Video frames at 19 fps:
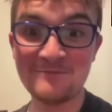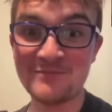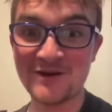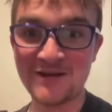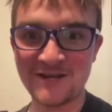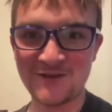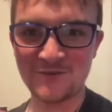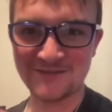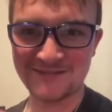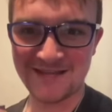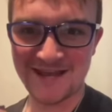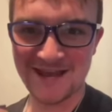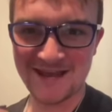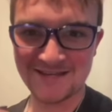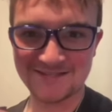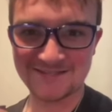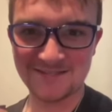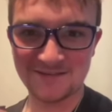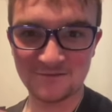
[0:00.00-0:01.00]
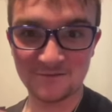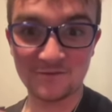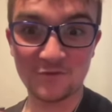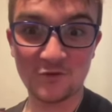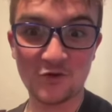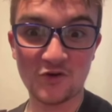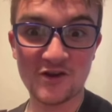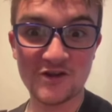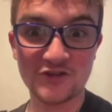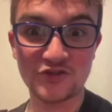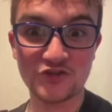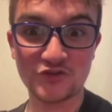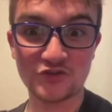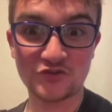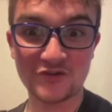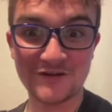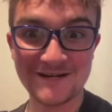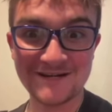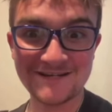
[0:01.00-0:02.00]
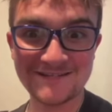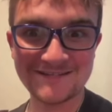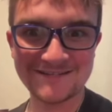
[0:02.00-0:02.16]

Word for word: was asking for a treat.